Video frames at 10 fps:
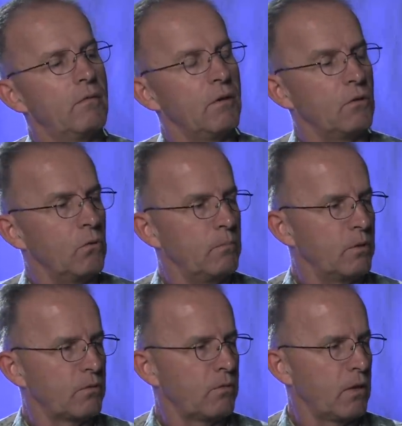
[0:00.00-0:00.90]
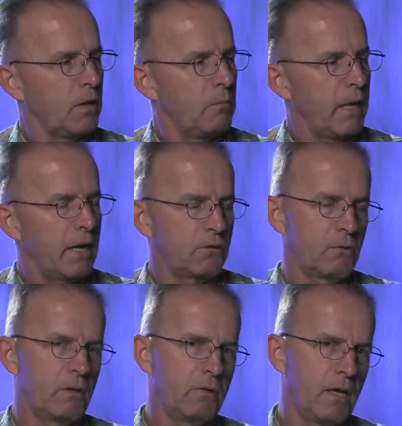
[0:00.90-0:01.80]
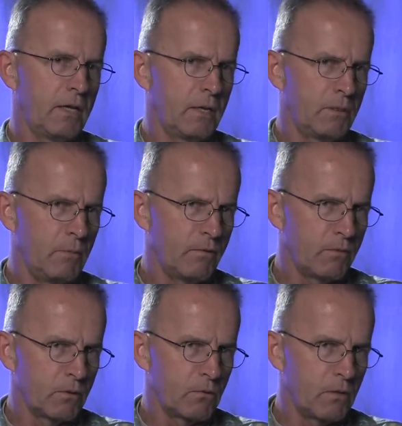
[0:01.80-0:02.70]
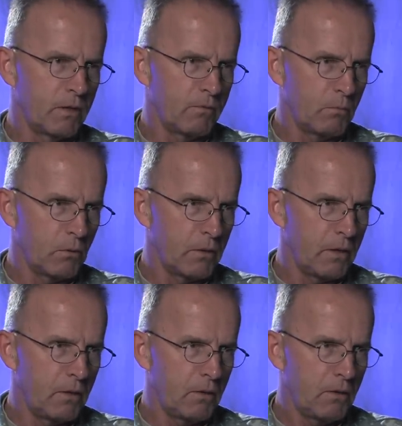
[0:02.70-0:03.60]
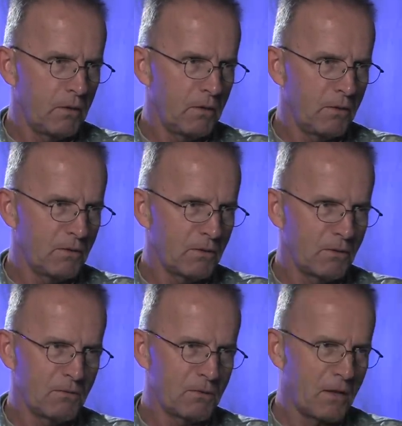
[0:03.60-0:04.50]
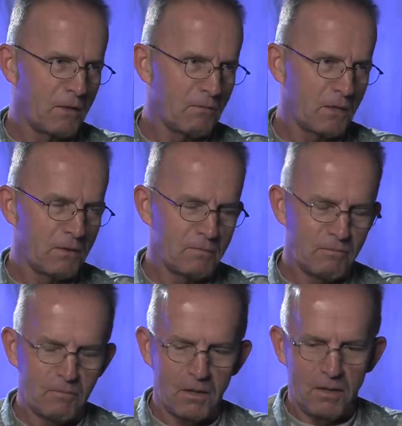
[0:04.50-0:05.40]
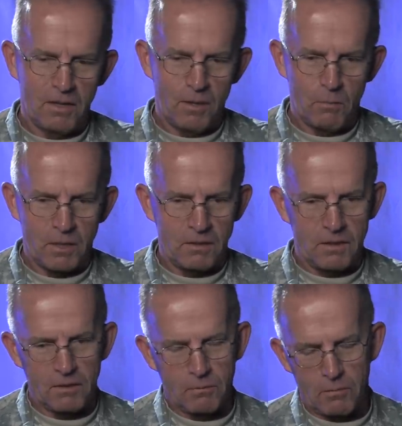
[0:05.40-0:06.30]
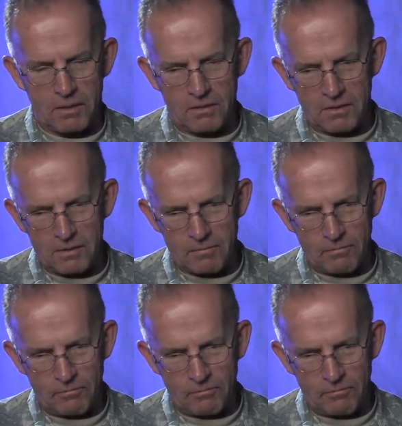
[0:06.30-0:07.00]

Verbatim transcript: The group was flying back, so I got to be the first one off a plane. You know, so it was kind of a big deal. But uh,